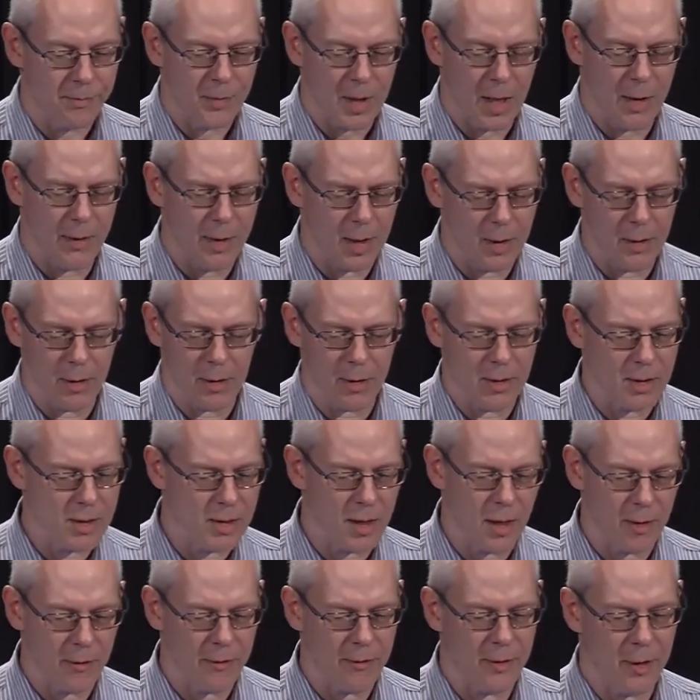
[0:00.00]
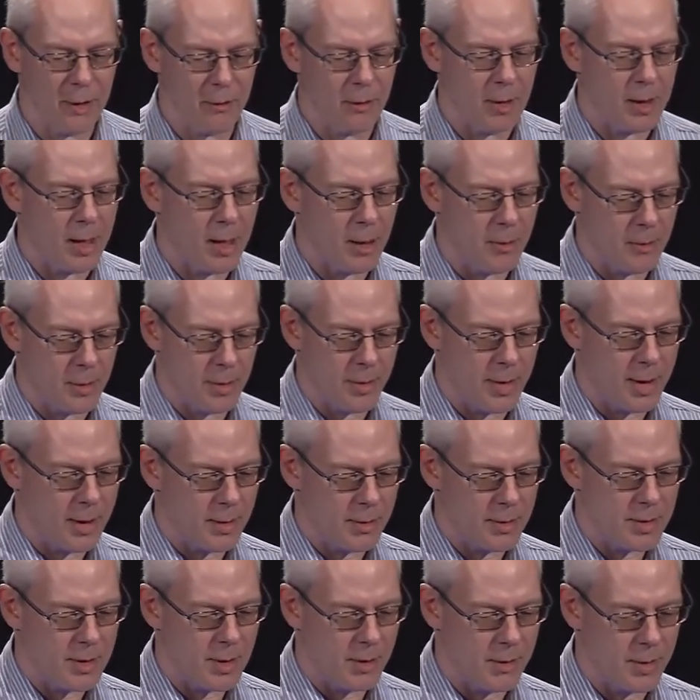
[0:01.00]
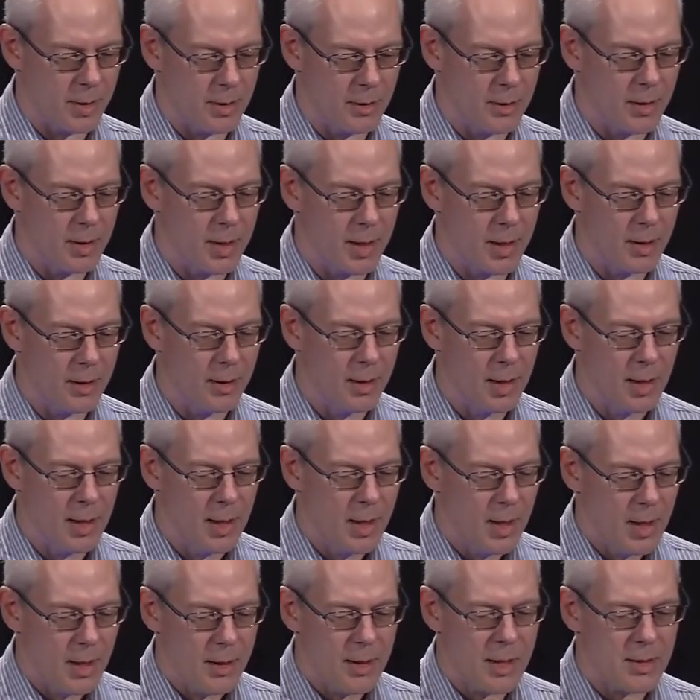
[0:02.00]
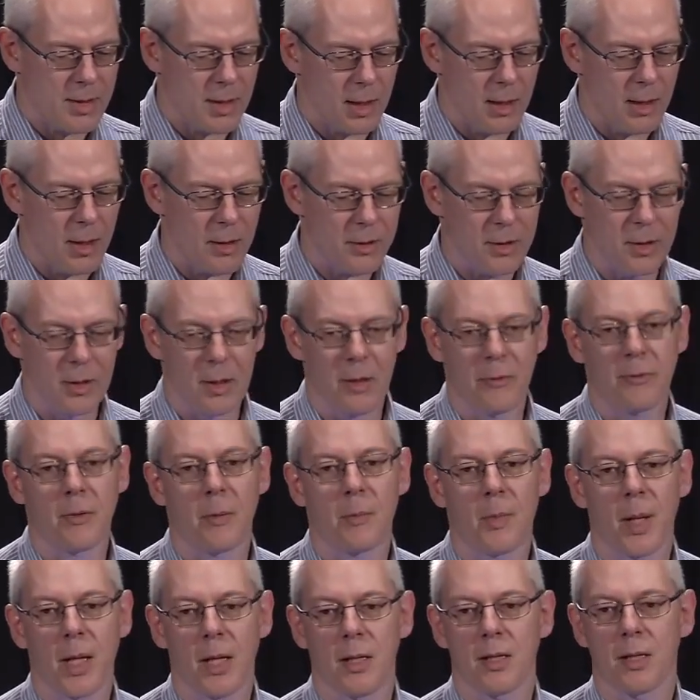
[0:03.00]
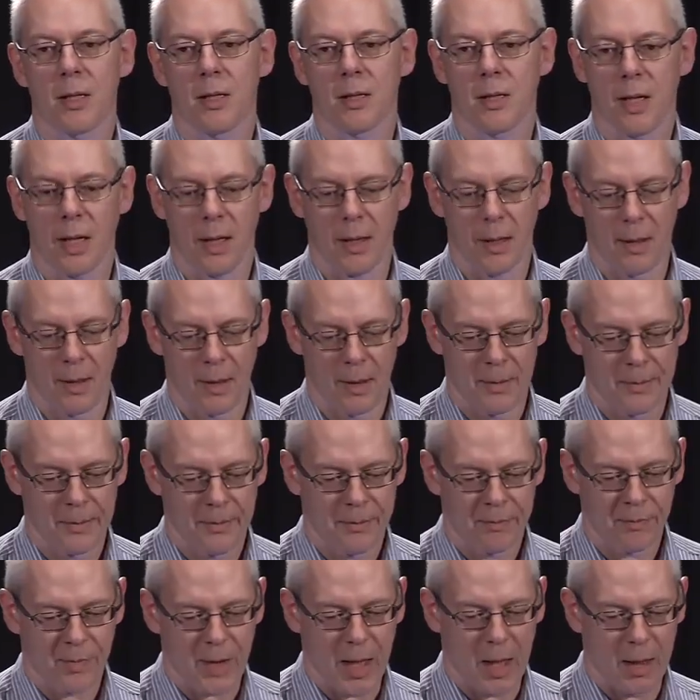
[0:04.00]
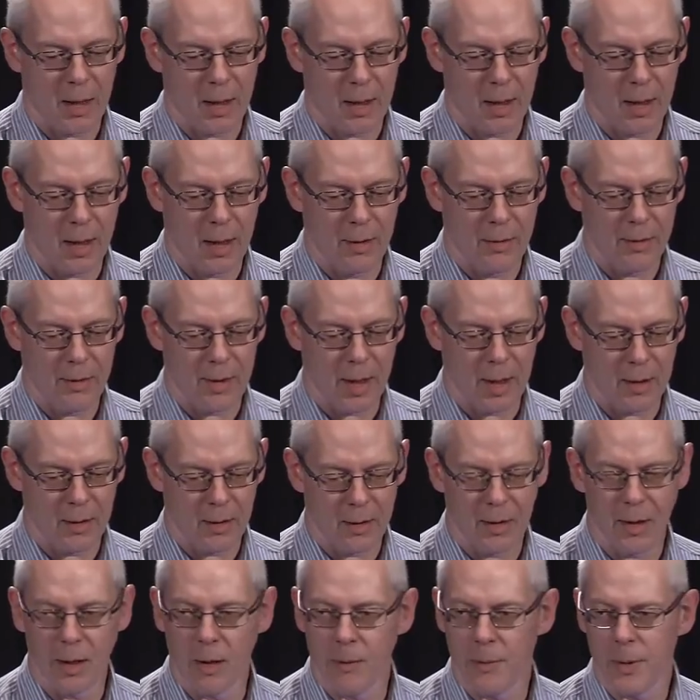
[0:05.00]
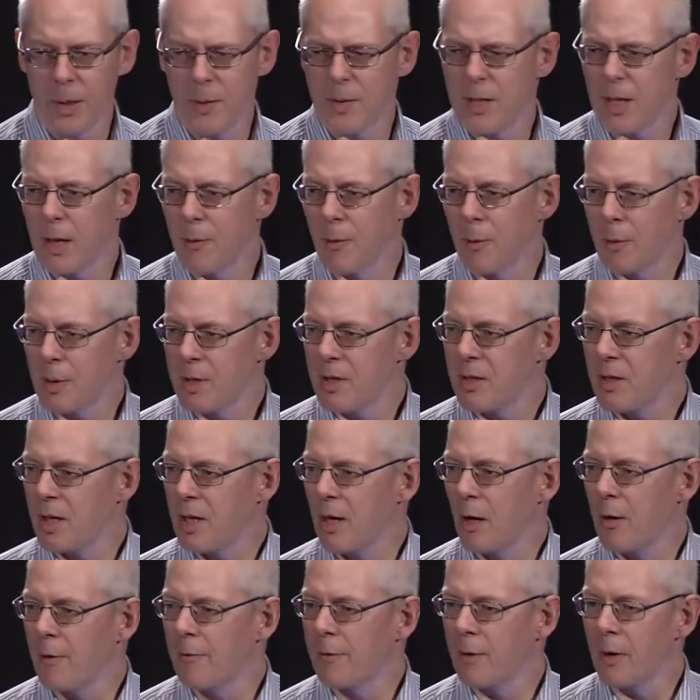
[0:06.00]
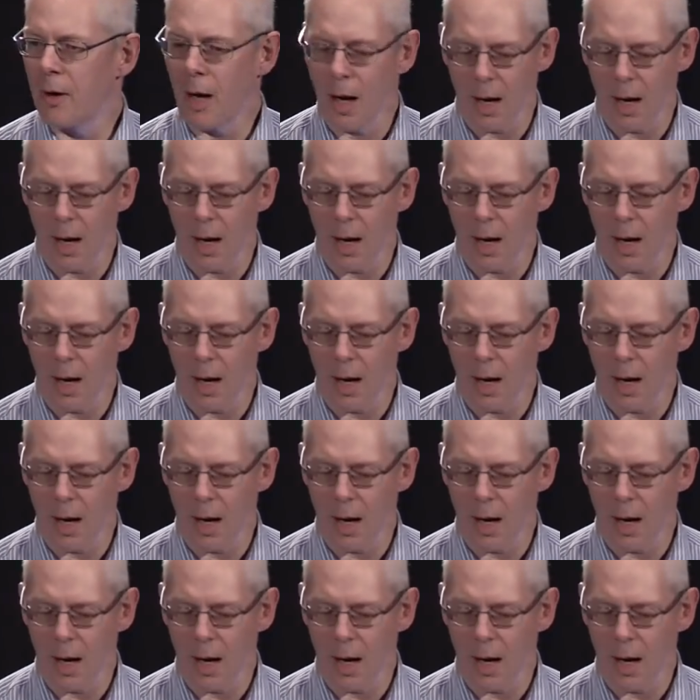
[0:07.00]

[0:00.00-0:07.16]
And then you can start figuring out what the hell's going on here. There's a lot of different pieces here. And people say, well, what's the overall